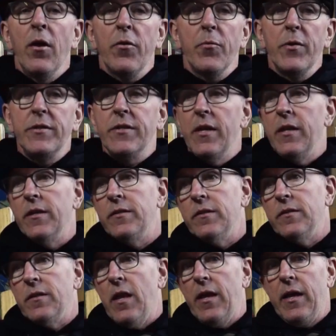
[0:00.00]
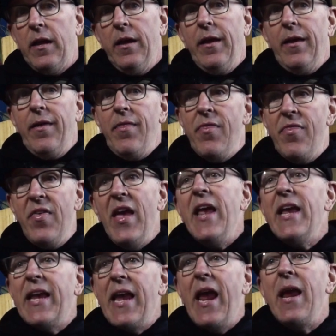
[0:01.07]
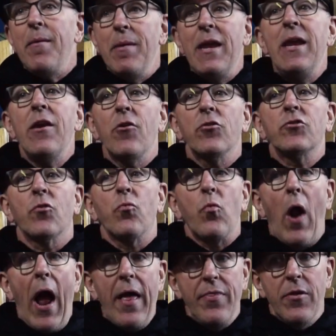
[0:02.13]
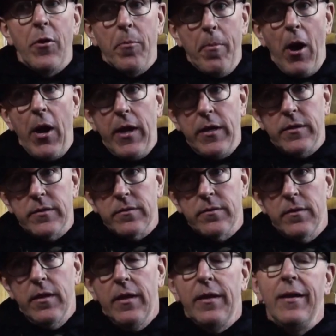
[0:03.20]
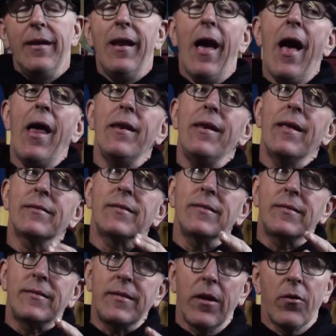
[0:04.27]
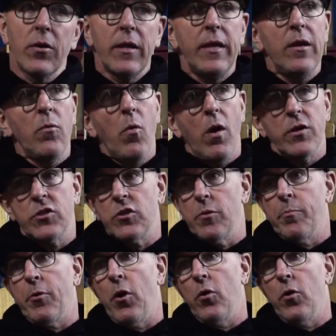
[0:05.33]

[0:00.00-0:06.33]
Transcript: Another reason is like they came here to ride their bikes. Not necessarily to watch the